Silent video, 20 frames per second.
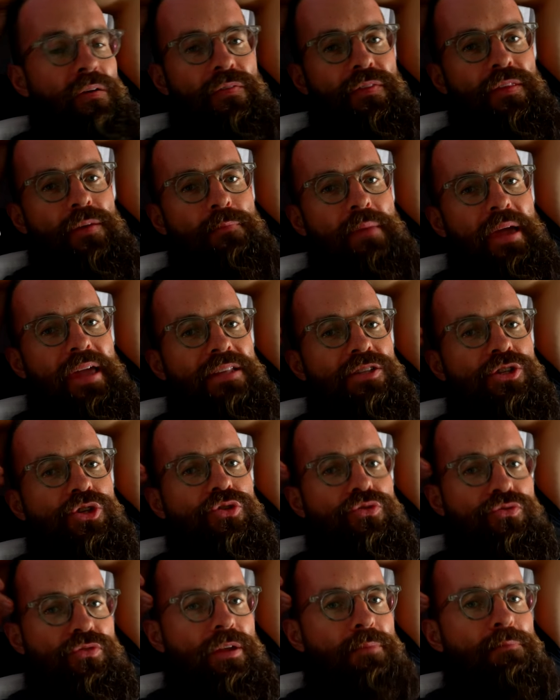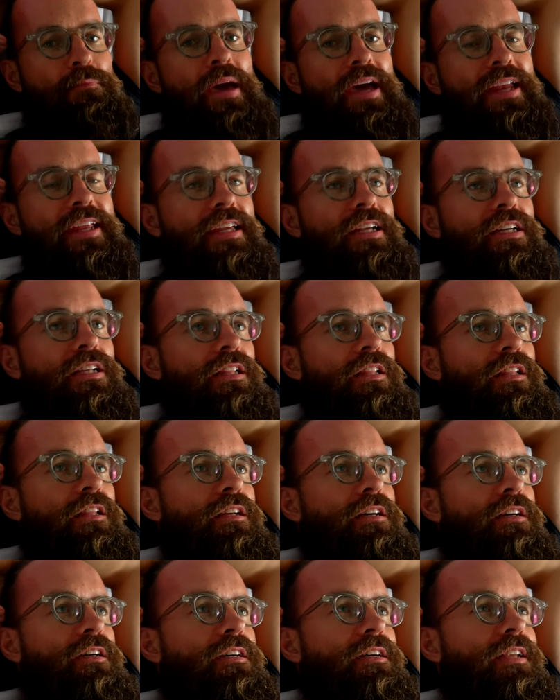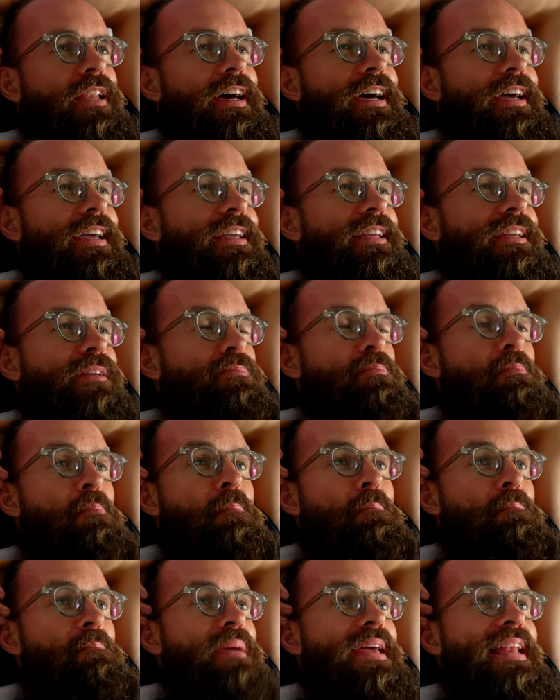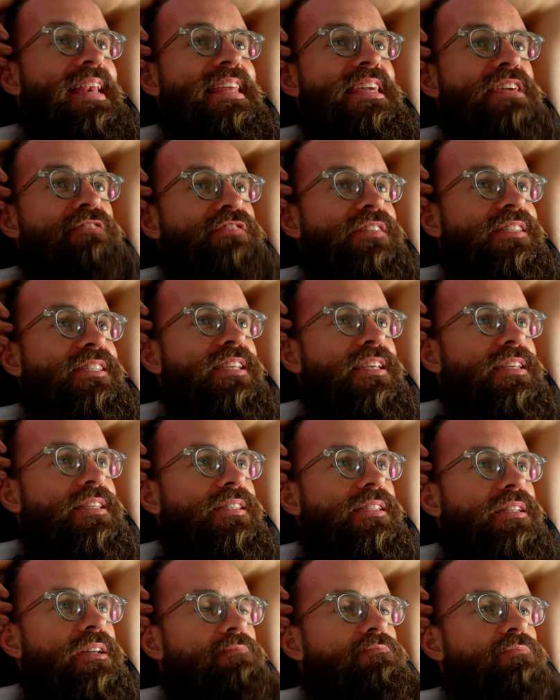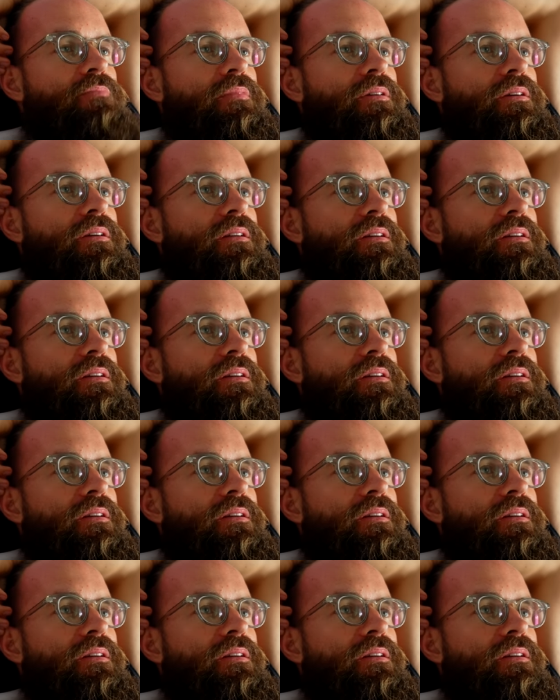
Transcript: the mainstream medical, like, belief system.